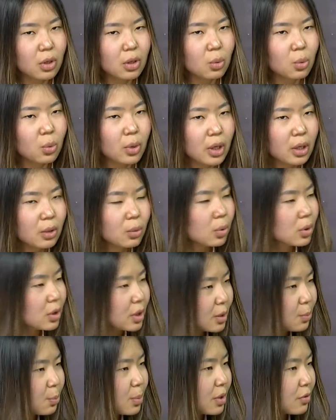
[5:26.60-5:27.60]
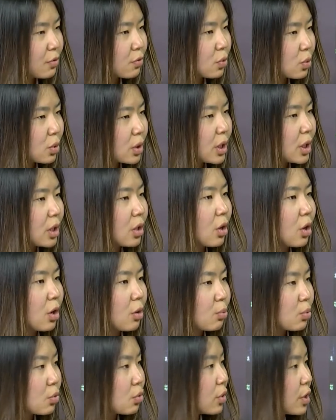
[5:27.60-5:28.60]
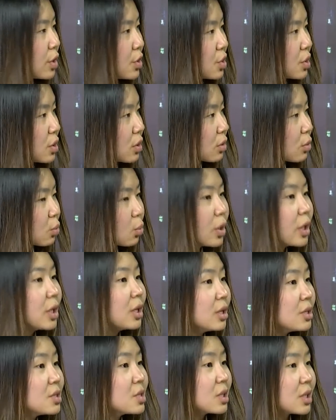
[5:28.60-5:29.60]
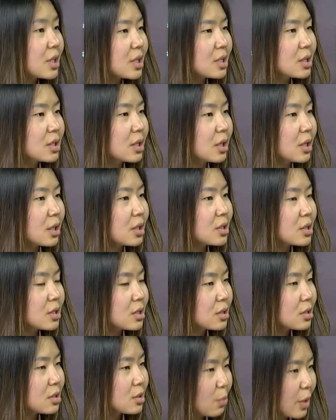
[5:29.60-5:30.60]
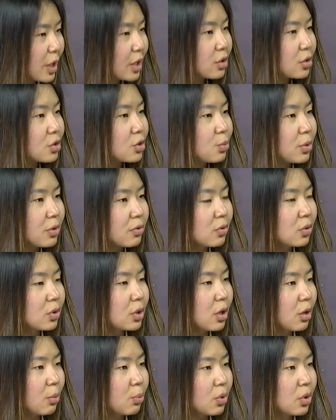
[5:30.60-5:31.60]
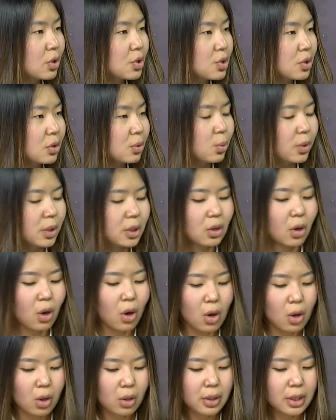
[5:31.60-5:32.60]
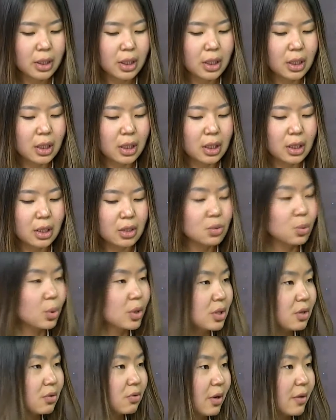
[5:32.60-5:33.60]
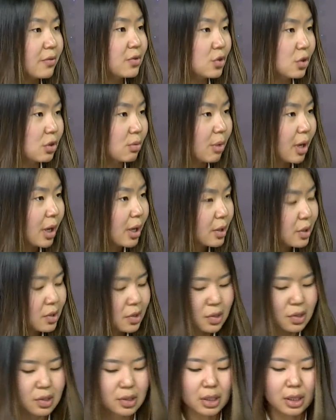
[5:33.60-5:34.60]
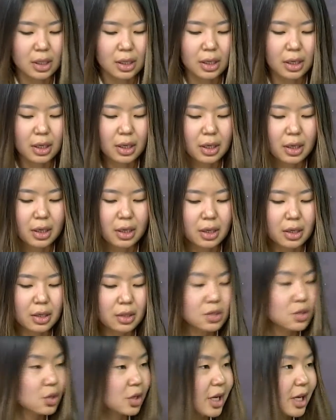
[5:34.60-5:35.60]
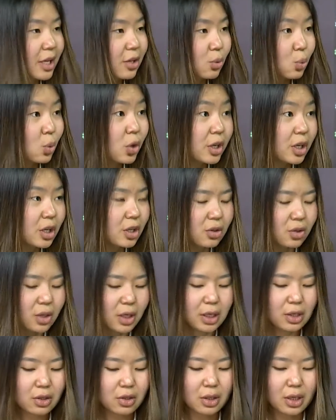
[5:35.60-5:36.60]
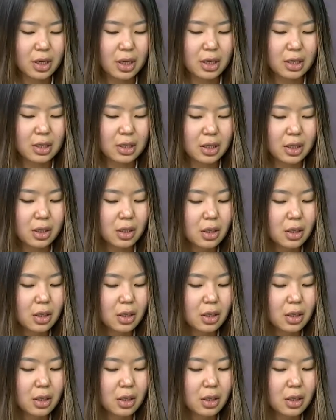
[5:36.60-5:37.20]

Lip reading: when will it be fully operational? When is it expected to be fully operational with all the 25 turbines together, working together, and